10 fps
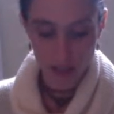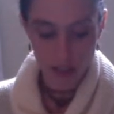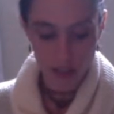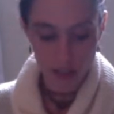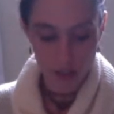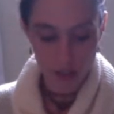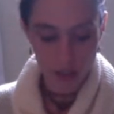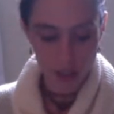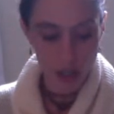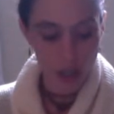
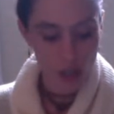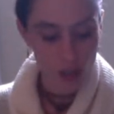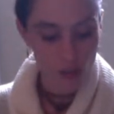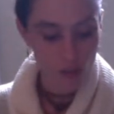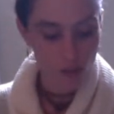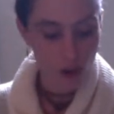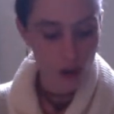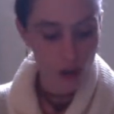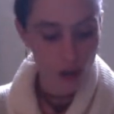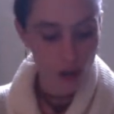decision to
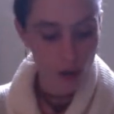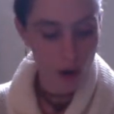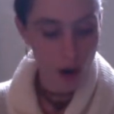follow